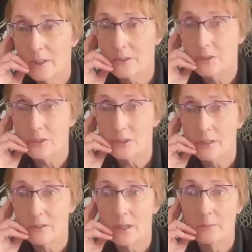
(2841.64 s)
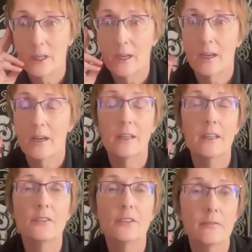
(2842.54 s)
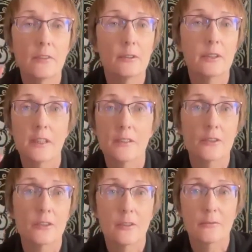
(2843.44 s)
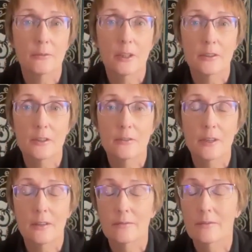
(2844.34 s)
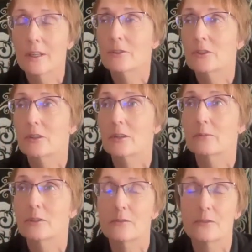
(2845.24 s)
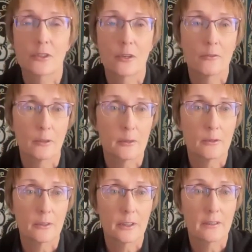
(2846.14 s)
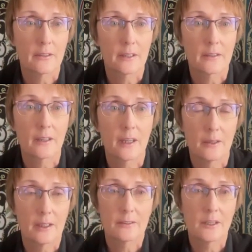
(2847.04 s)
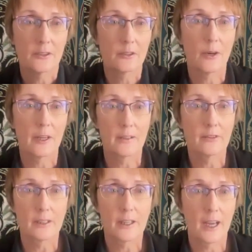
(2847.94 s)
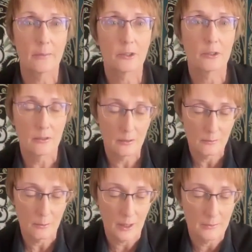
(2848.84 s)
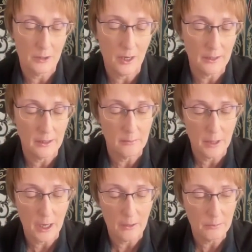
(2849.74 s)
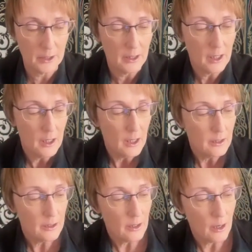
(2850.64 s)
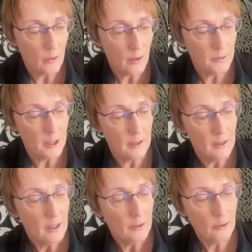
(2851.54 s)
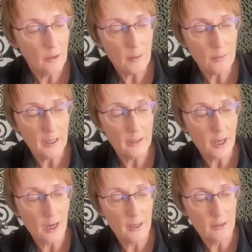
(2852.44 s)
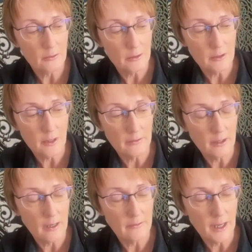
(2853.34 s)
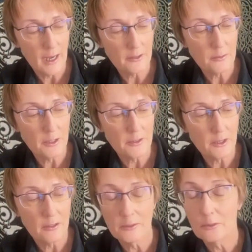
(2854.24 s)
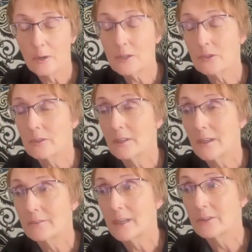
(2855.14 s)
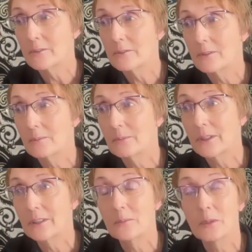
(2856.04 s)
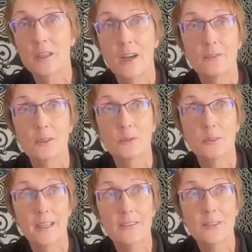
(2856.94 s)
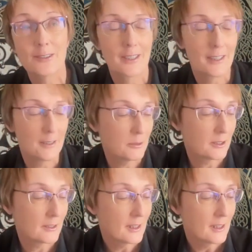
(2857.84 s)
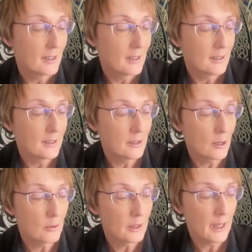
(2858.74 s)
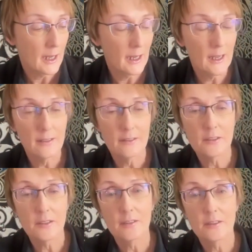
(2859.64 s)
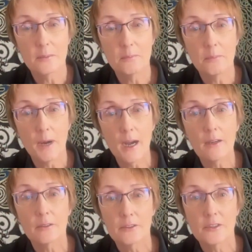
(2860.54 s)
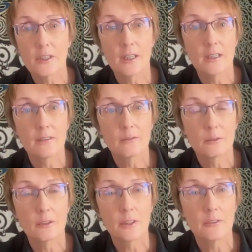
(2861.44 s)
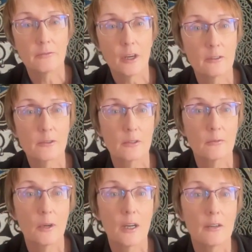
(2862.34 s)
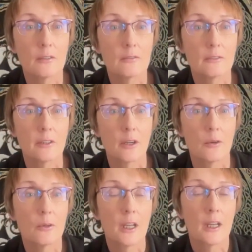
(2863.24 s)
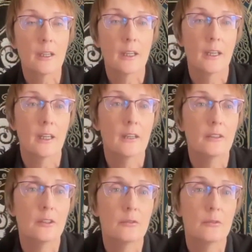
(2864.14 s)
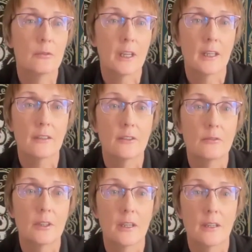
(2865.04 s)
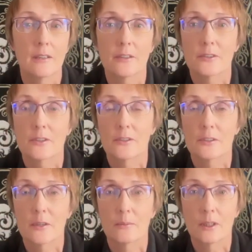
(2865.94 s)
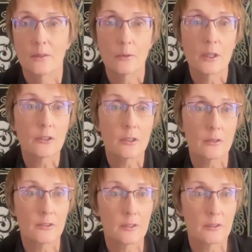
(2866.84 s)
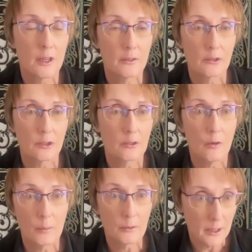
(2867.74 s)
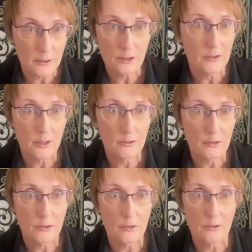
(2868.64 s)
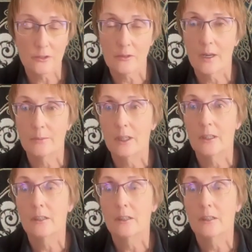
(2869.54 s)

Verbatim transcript: it's just, I mean, uh, uh incivility is a, a term used so frequently that uh, it doesn't quite even capture what I'm talking about. But, you know, I mean, throughout my entire career, I've, I've asked myself the question and I've never completely been comfortable answering it. But, you know, can democracy really function well you know can you can you get a system in which there is an intelligent cooperation such as you're describing